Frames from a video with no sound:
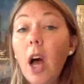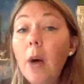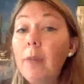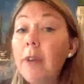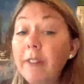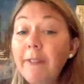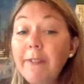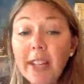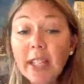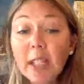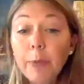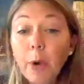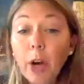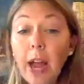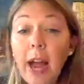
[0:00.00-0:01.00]
in a
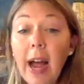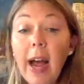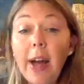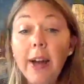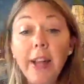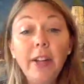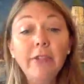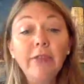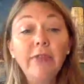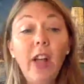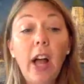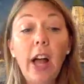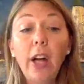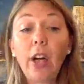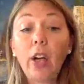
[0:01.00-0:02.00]
Facebook ad, in a
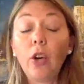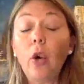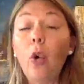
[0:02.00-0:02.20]
flyer,